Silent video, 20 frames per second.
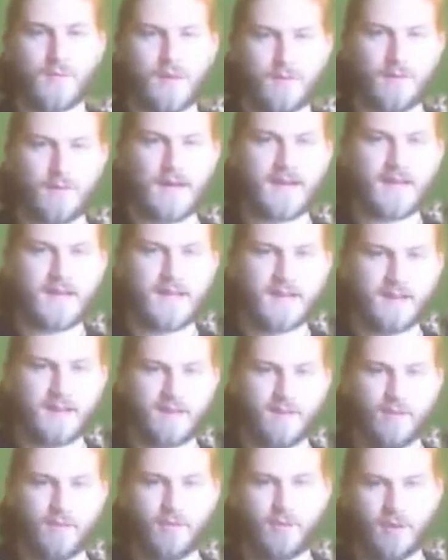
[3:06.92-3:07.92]
your right leg
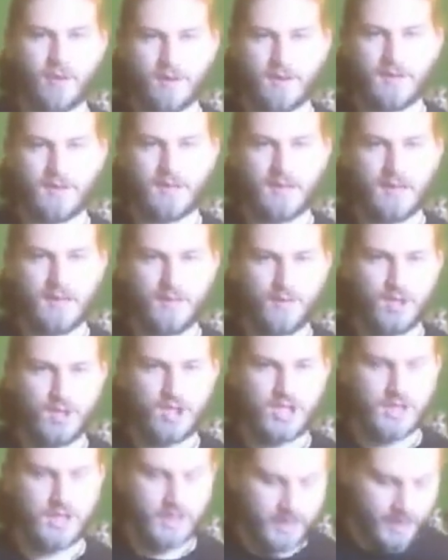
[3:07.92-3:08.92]
is in front and the
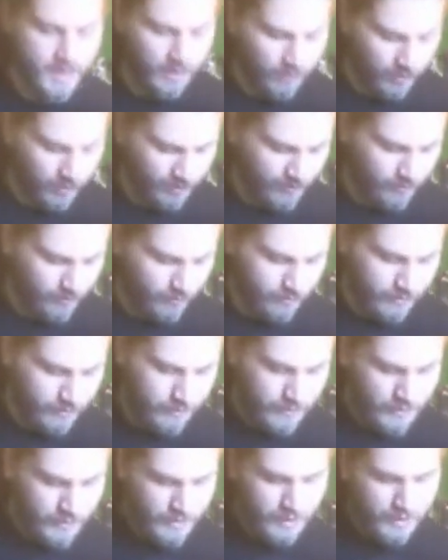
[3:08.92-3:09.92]
shield covers you,
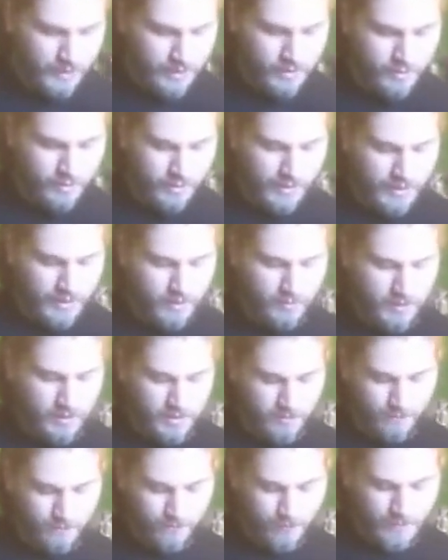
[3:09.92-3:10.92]
your
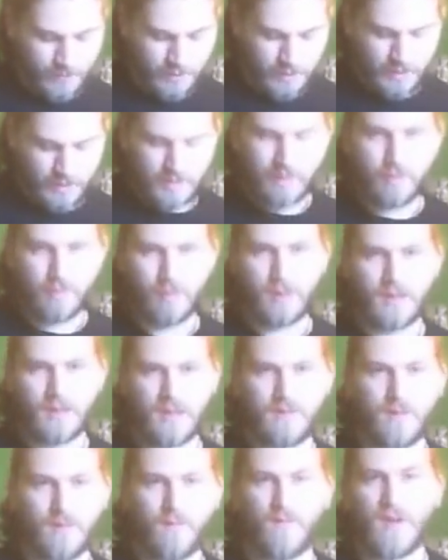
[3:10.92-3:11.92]
enemy will
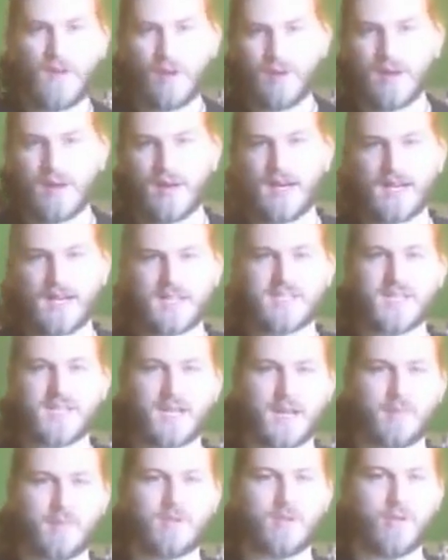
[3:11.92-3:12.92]
have a very hard
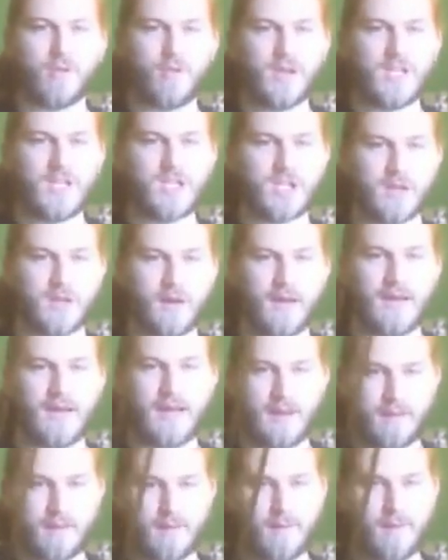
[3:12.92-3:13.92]
time to reach your
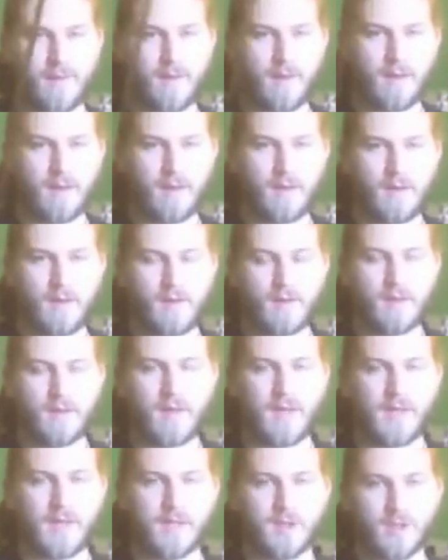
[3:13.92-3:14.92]
leg
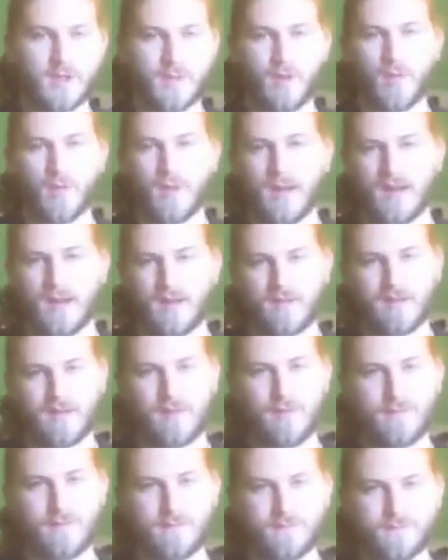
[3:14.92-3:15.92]
and to immobilize
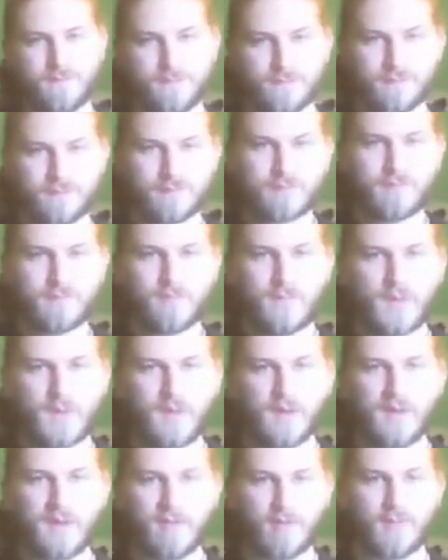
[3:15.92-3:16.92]
you.
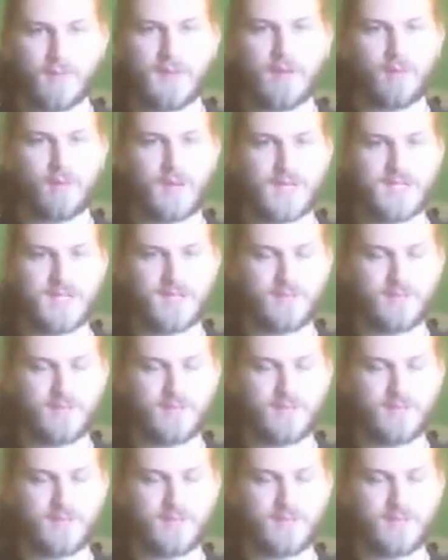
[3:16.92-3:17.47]
This will be quite